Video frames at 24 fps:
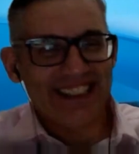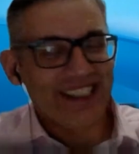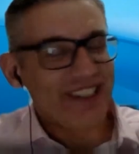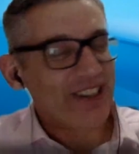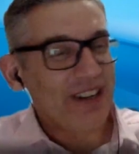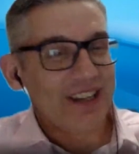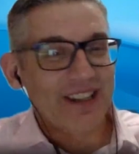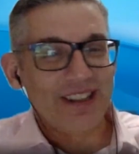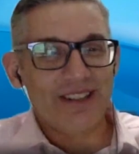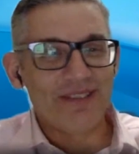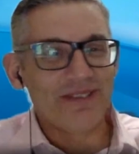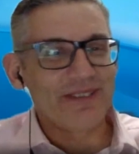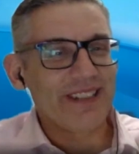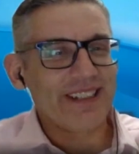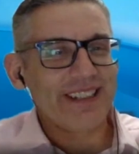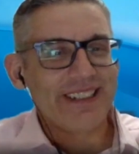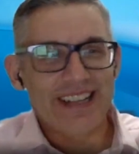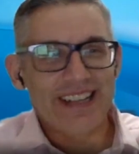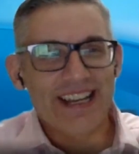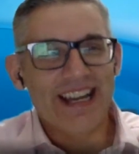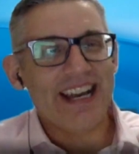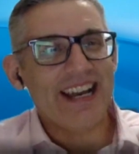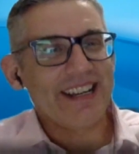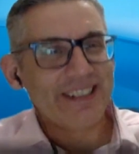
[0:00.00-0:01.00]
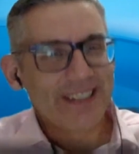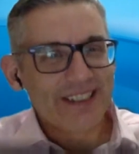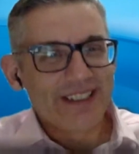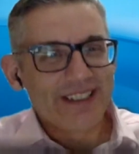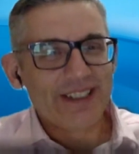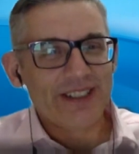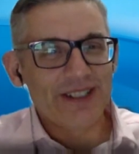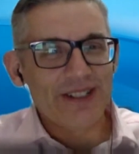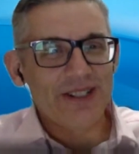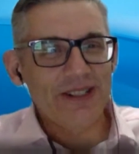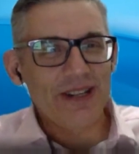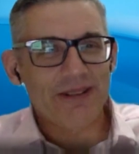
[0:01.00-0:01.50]
No, I loved it. Yeah,
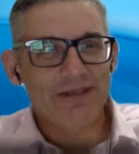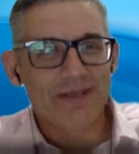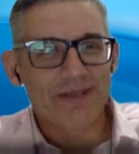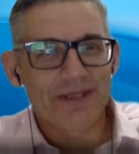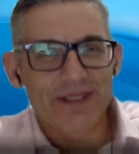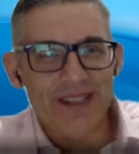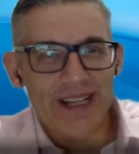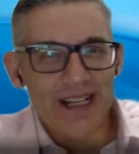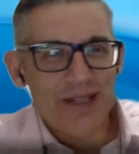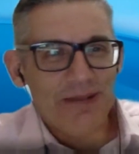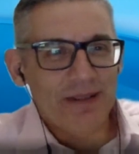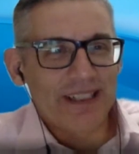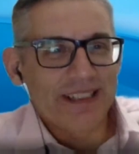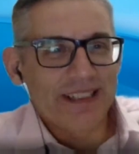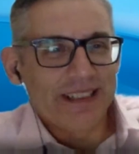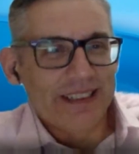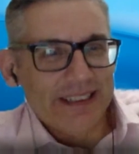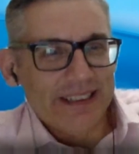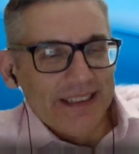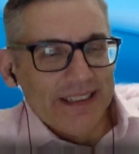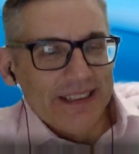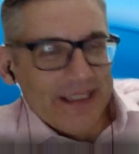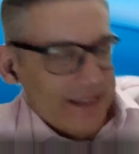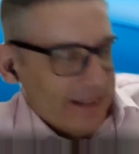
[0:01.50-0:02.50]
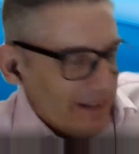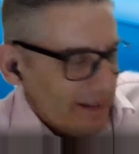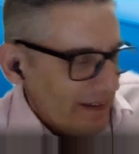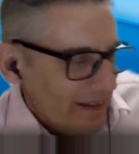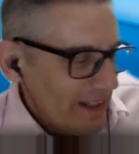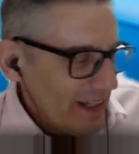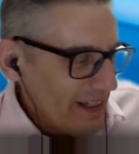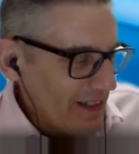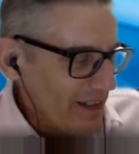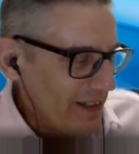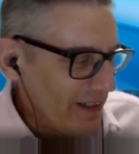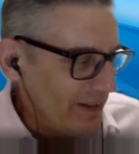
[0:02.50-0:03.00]
good stuff. Thanks, mate.
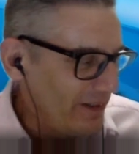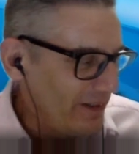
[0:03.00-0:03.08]
Thanks, Neil.